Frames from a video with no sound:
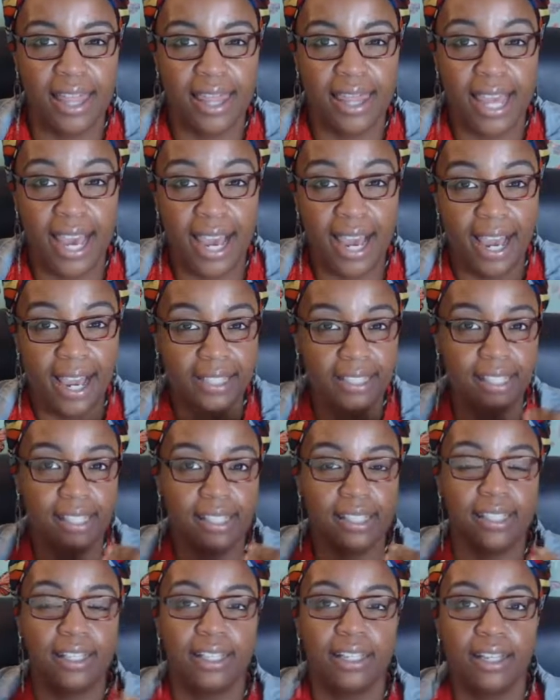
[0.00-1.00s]
that
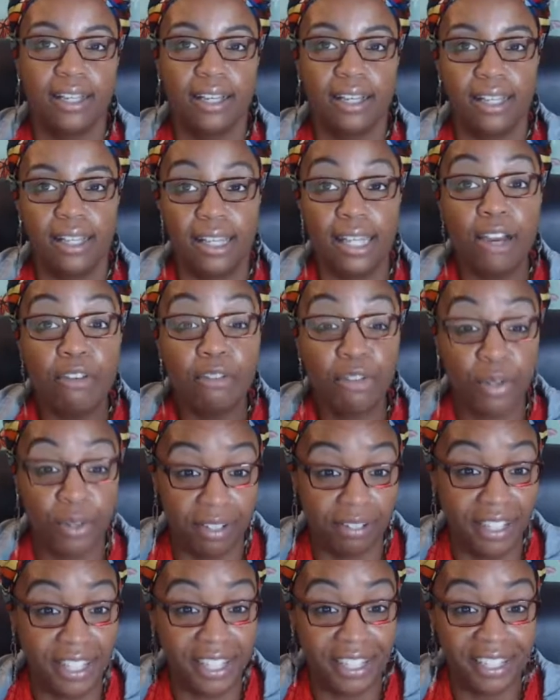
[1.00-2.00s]
level
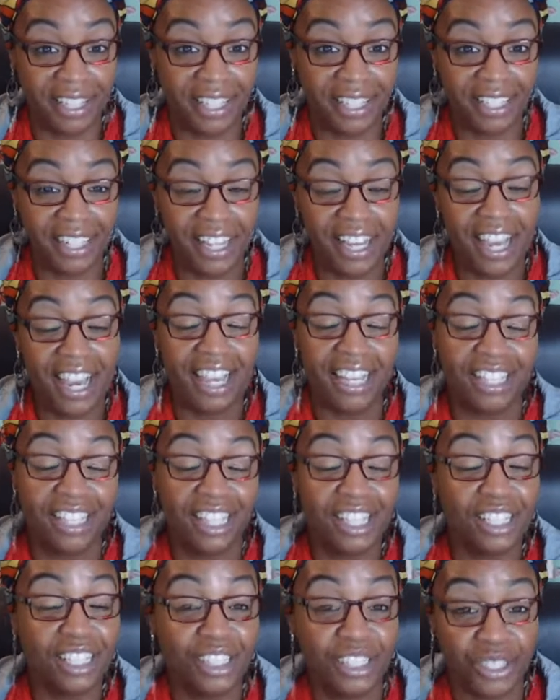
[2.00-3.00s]
of healing and
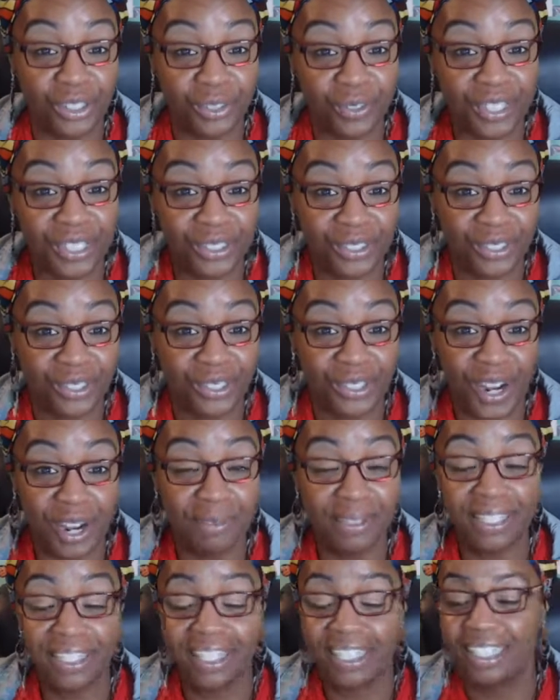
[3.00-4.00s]
healing generational
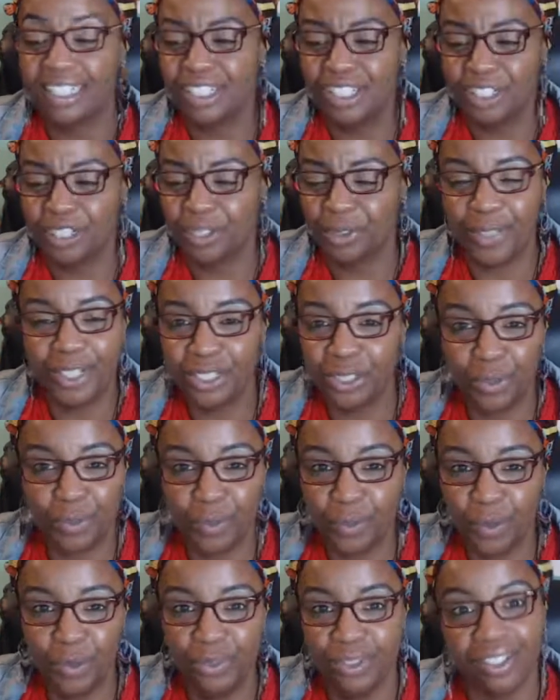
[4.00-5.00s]
trauma and healing generational
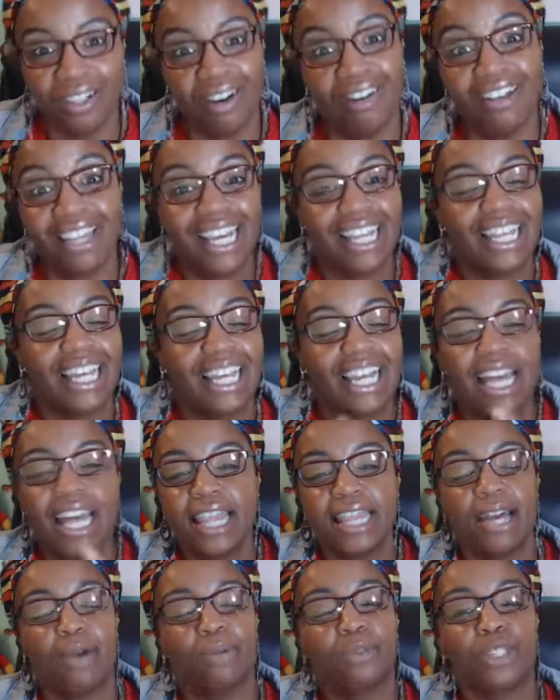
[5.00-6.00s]
wounds and all that. Like,
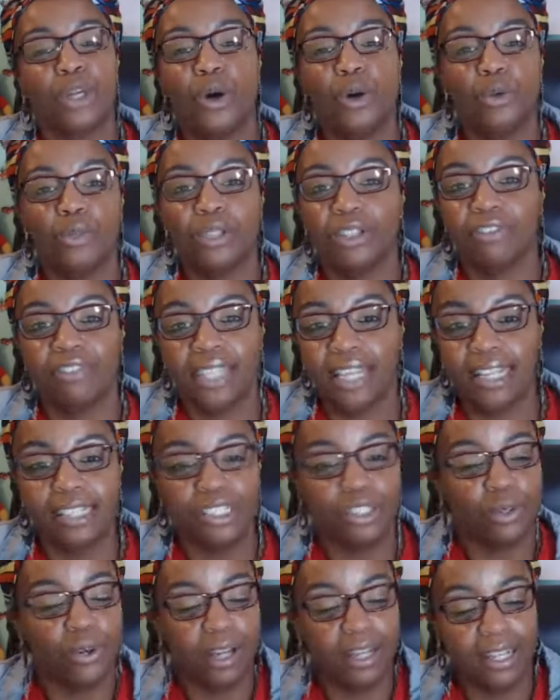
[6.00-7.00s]
that was a whole different
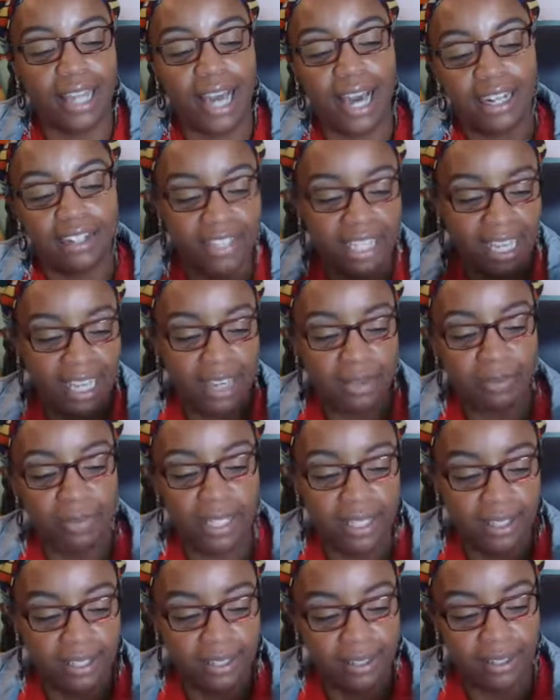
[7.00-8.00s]
thing. So a lot of it kept
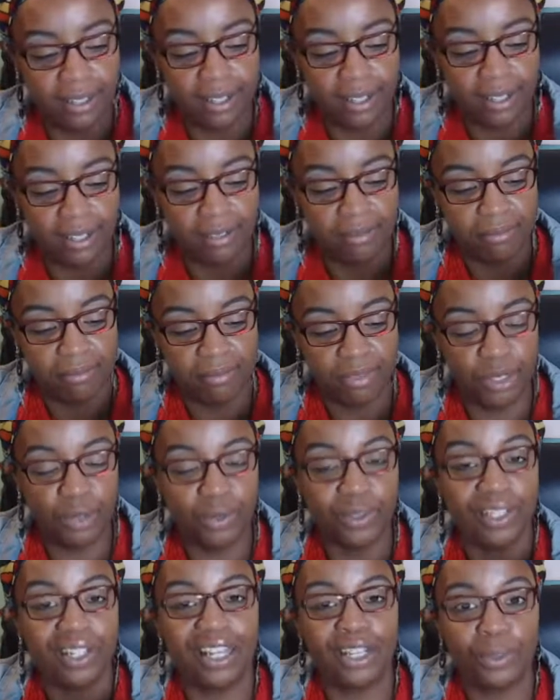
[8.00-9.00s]
me in
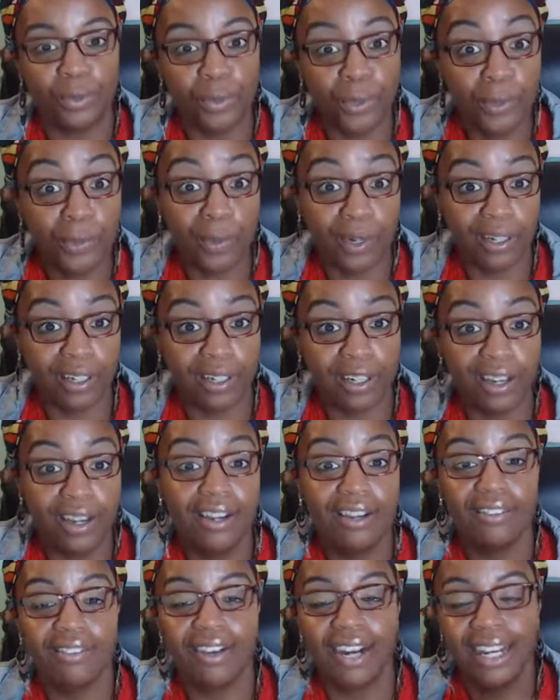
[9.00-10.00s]
doing a lot of root work,
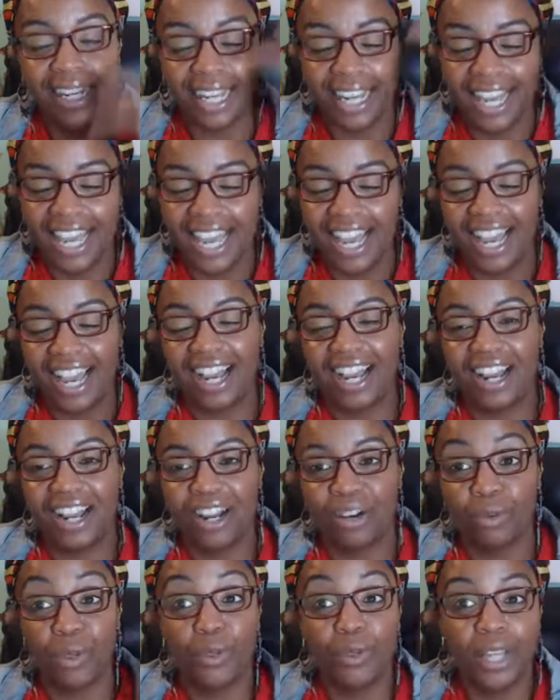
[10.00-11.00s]
right?
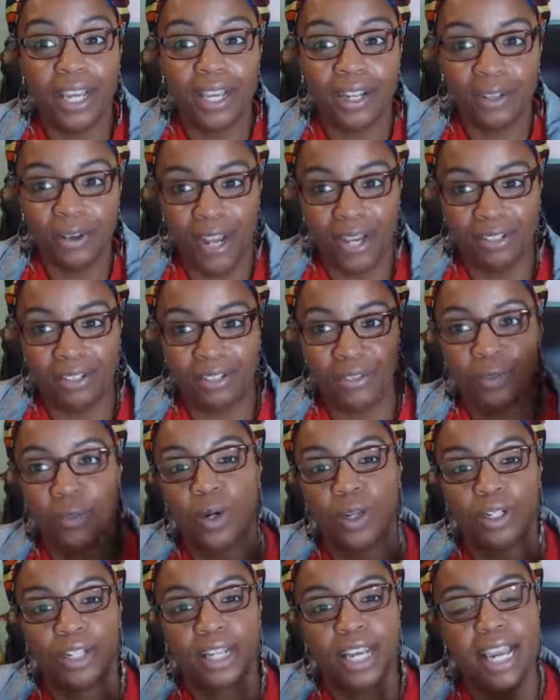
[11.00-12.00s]
Root and crown
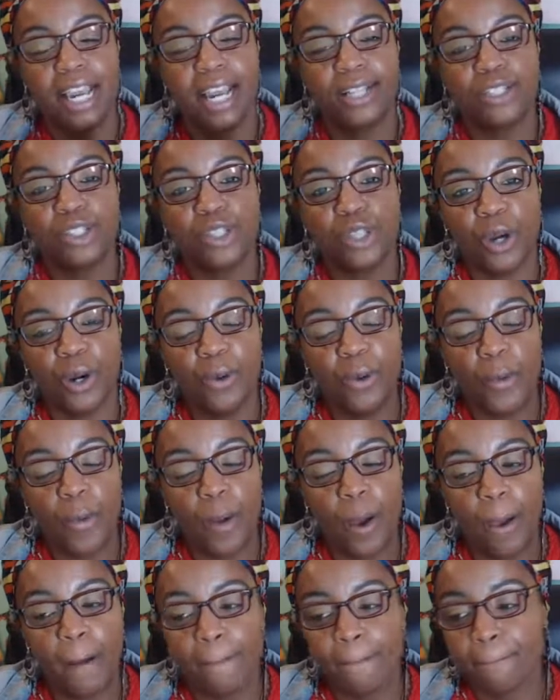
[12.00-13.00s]
work. And
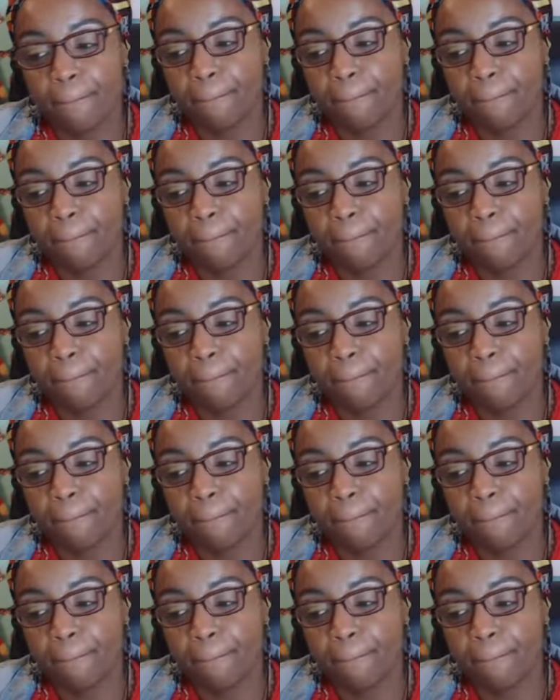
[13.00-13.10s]
so